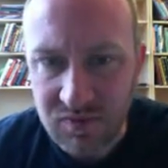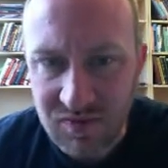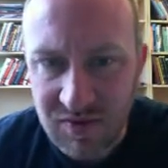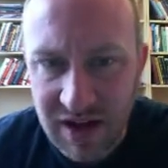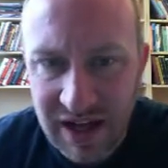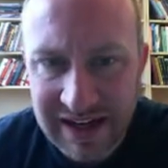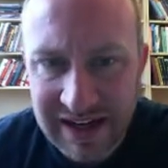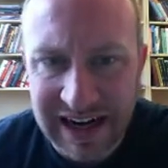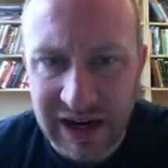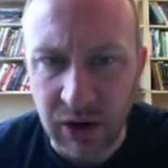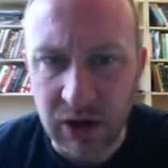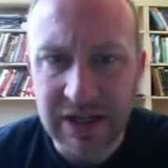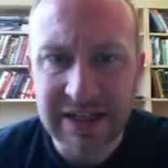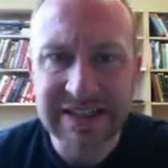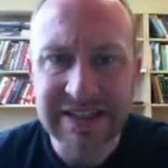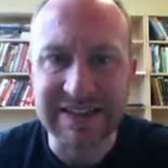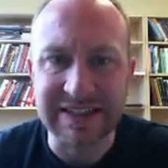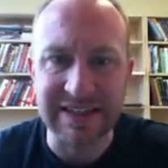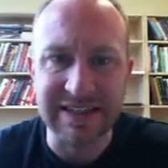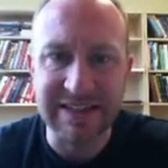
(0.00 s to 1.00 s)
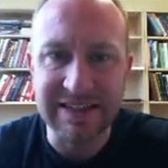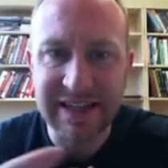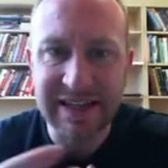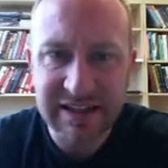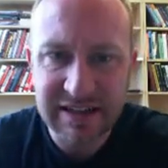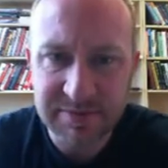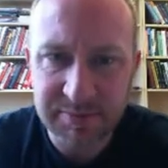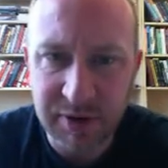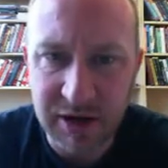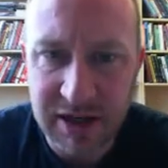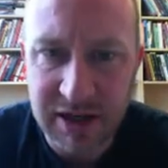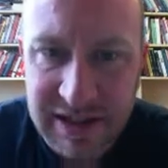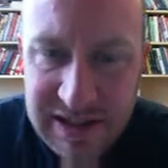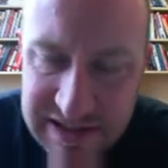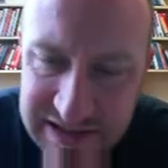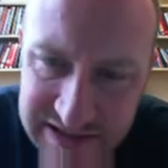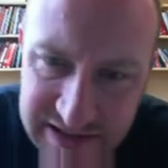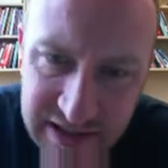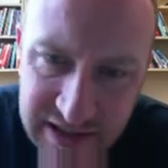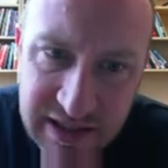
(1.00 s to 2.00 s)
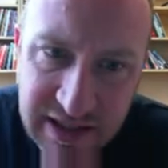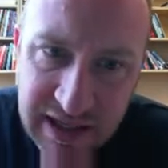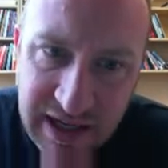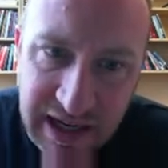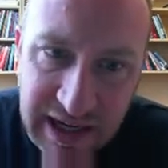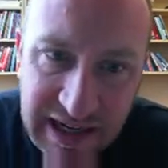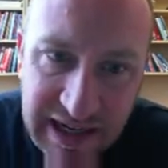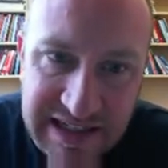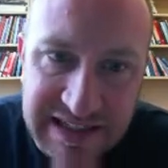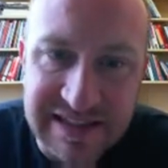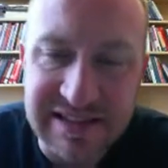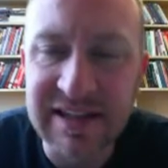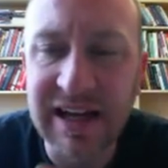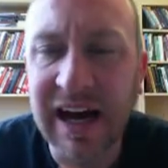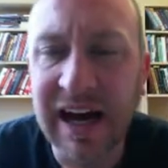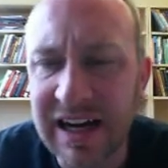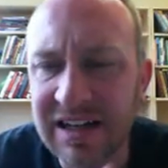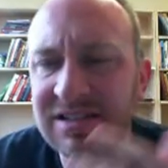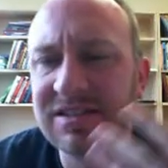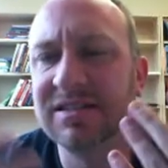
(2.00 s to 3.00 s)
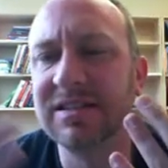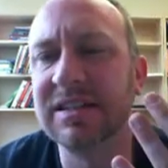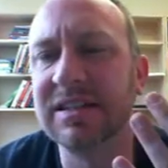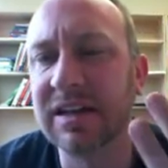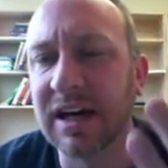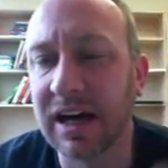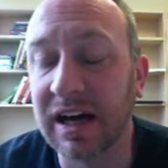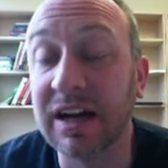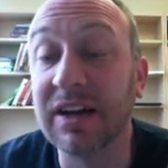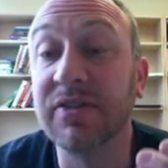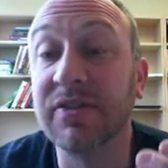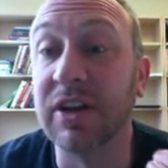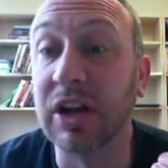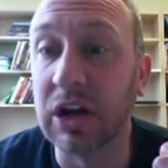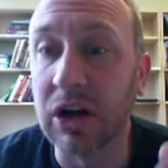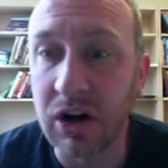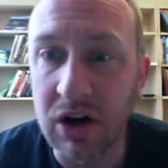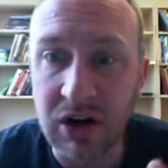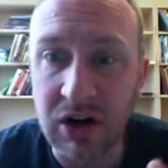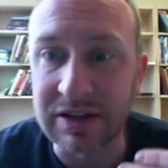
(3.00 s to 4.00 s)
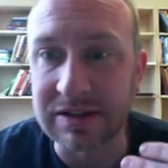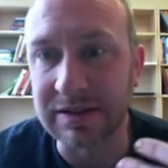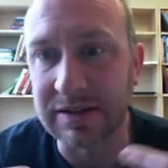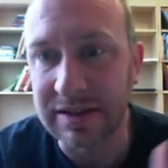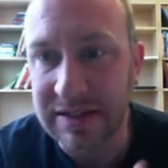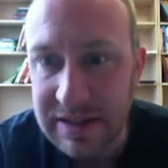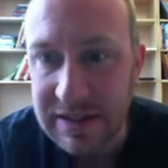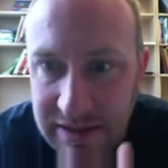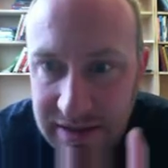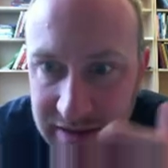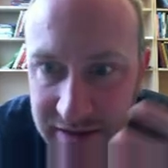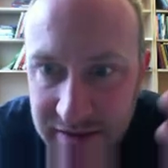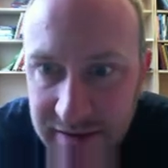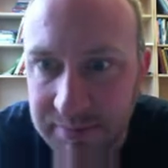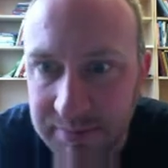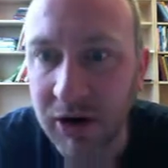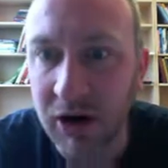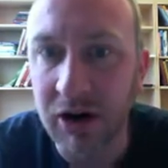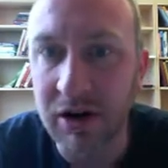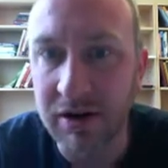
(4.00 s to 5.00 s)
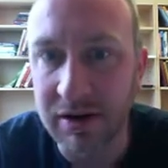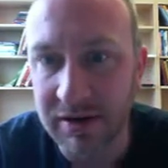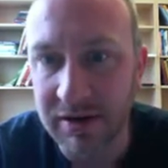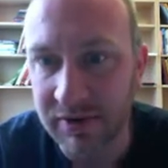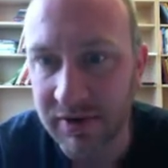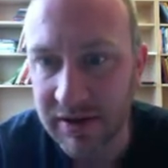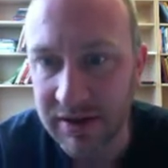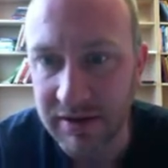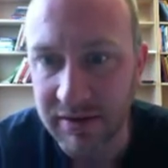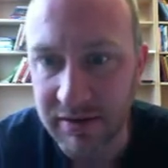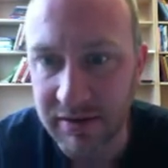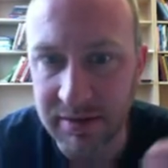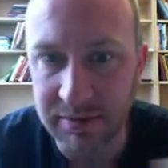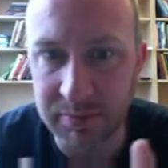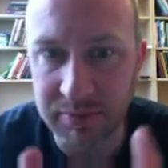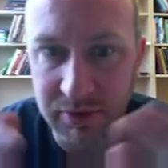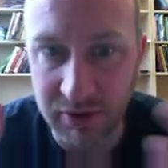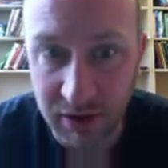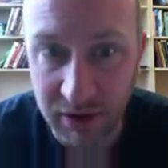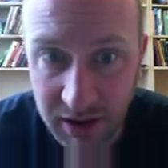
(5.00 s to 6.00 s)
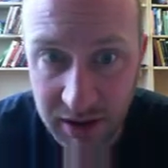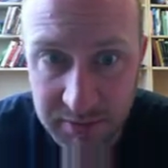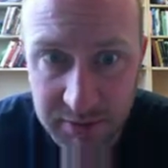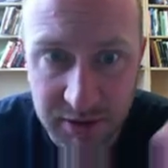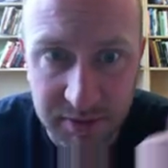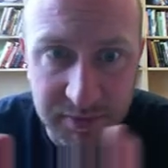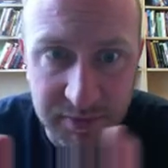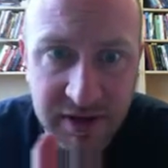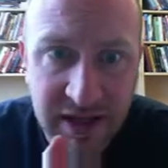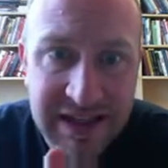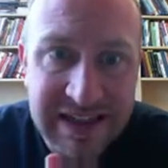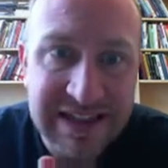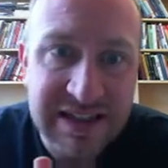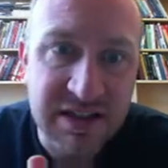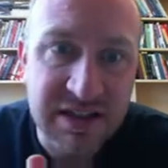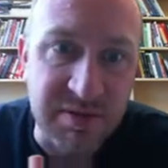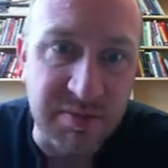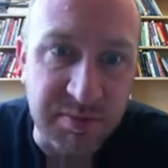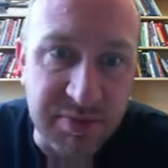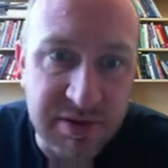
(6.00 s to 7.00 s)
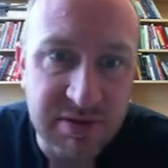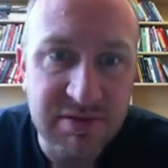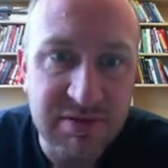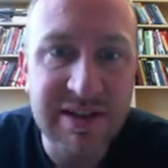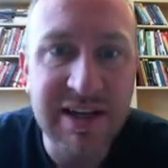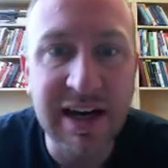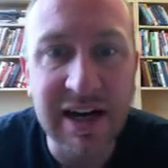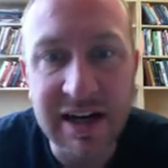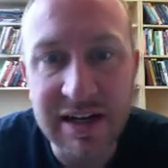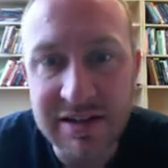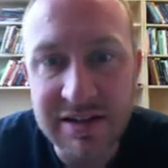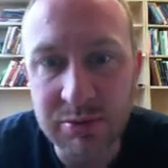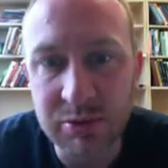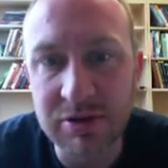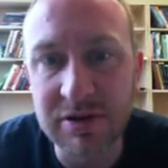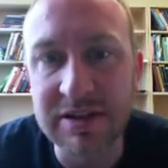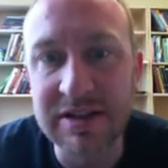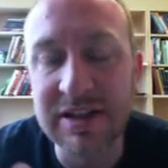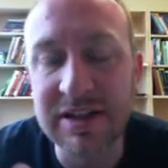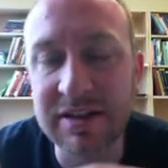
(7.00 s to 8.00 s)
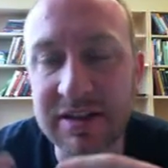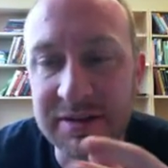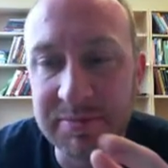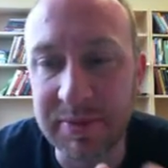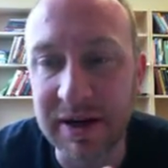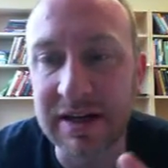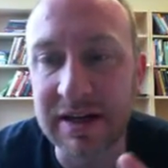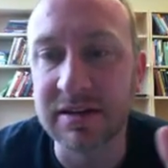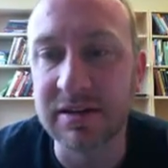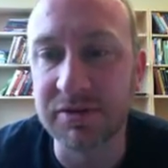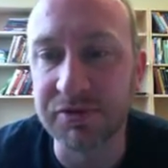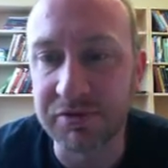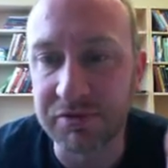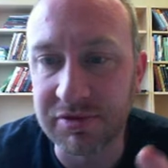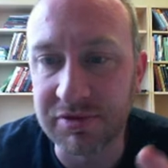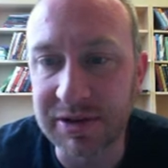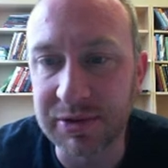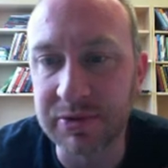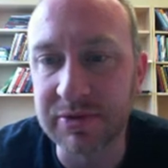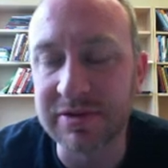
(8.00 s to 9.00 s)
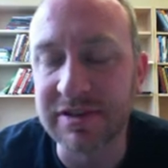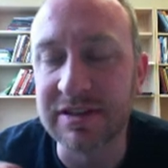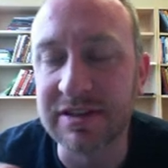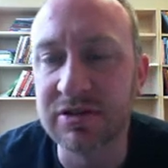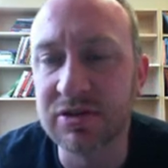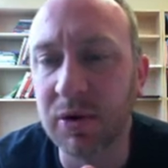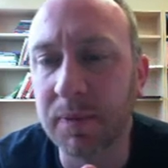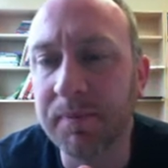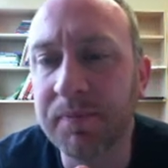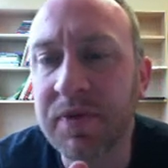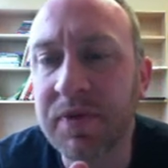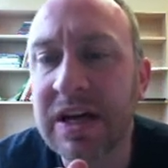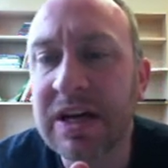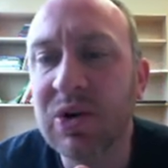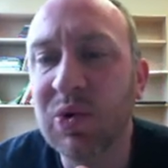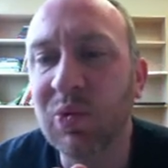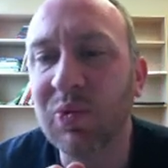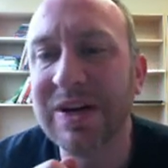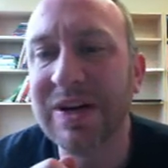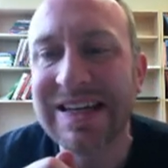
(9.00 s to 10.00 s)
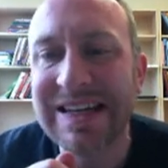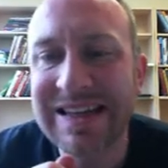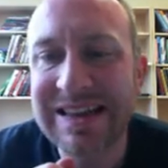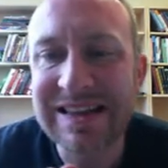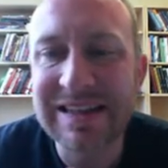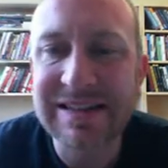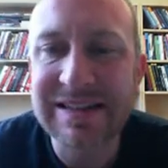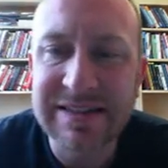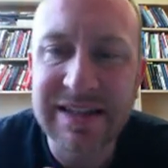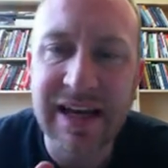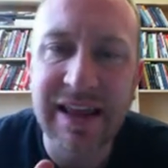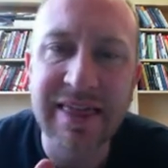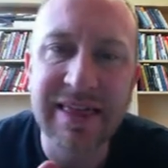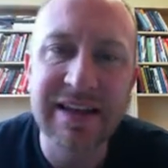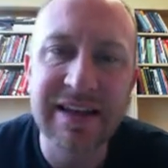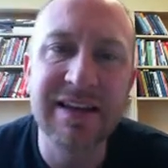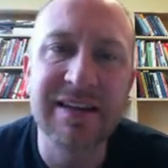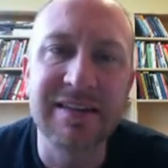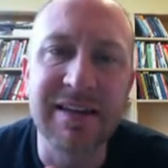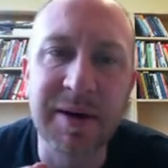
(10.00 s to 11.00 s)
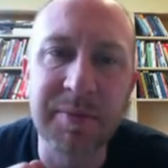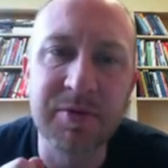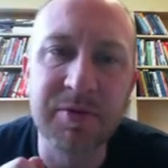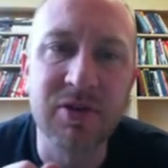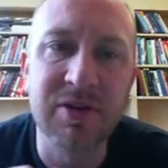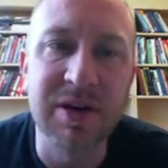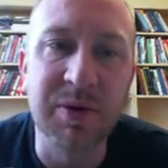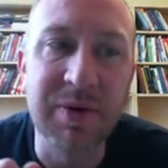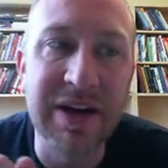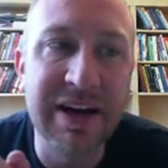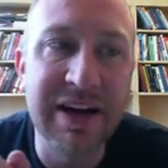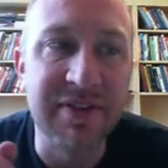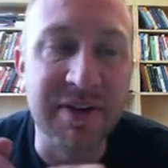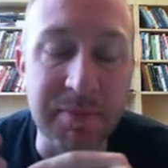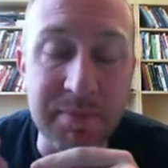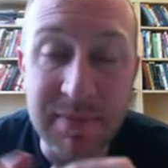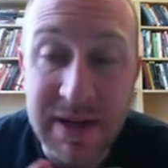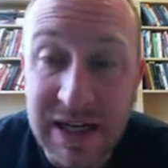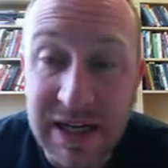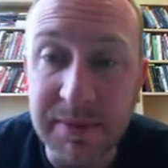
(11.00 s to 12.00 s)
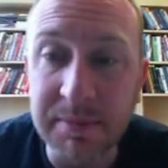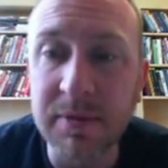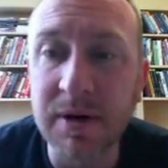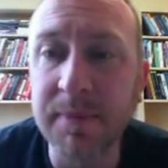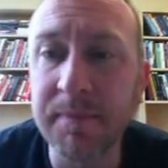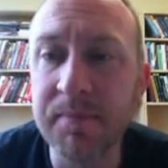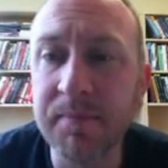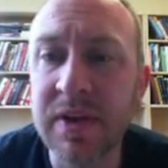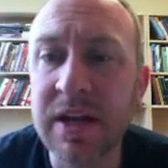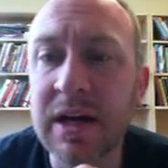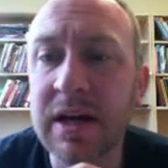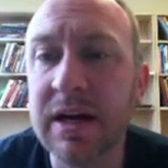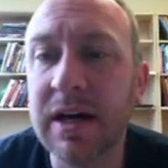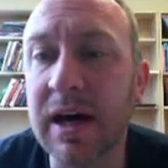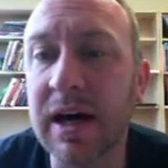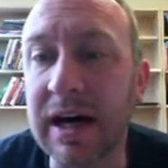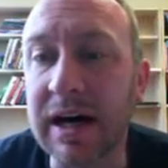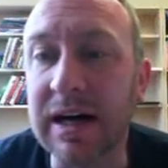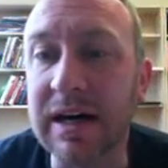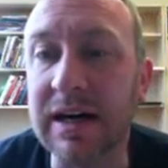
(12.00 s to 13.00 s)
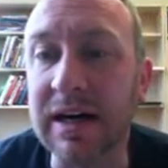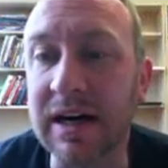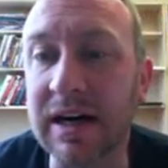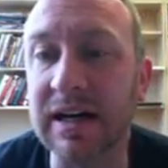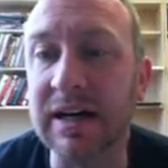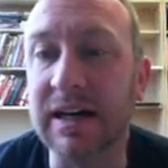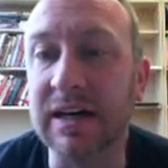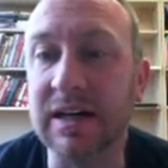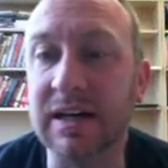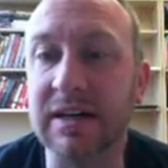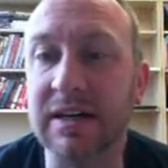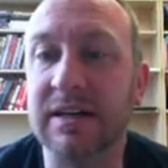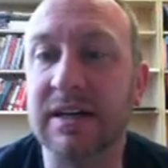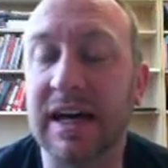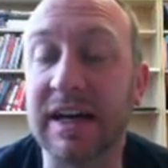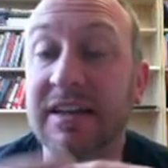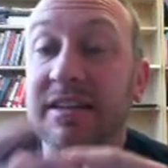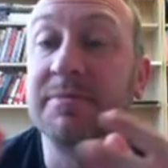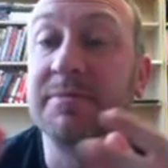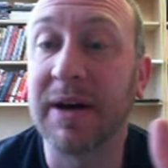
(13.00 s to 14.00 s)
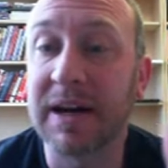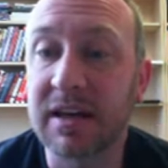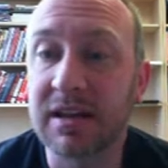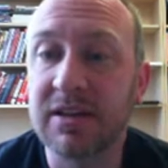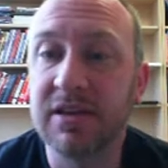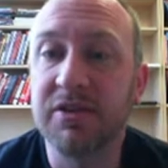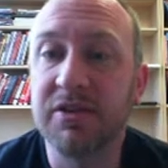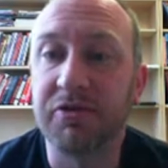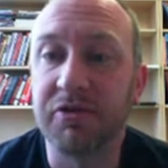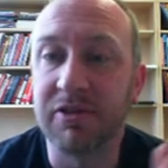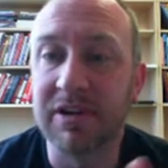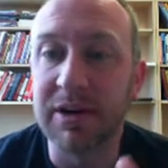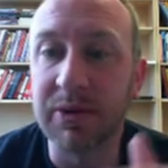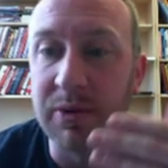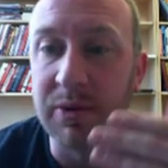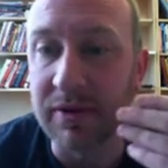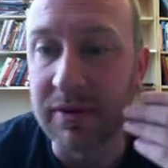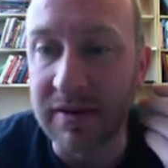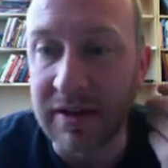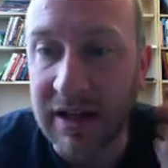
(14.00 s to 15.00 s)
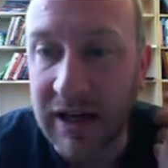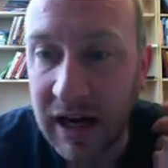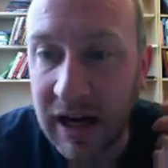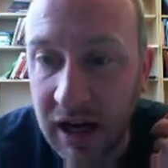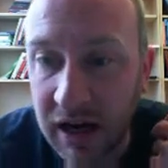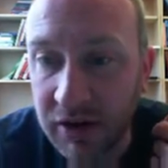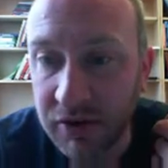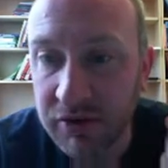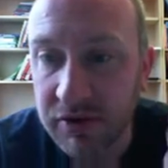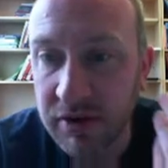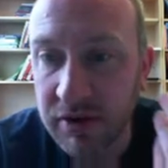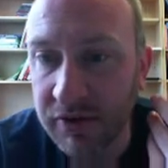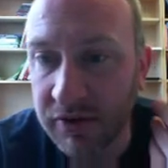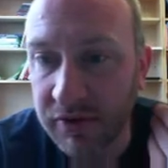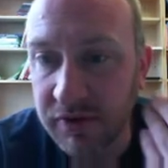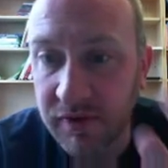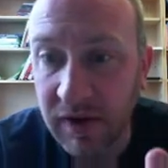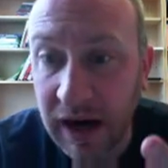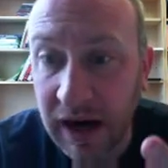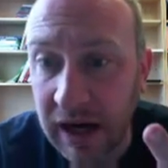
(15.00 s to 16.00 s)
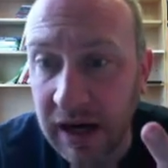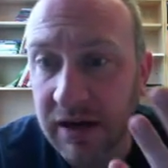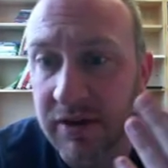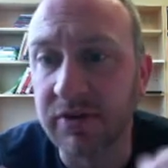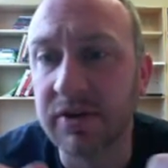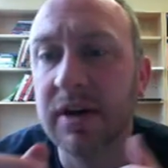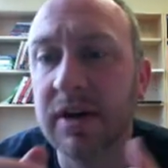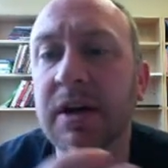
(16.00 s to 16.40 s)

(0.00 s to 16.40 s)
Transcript: Now, the next part of this uh, is actually kind of the long, tedious part of these problems. Compute the actual and the expected frequencies. So we need to set this up so that we have a minimum uh, uh, expected frequency of five.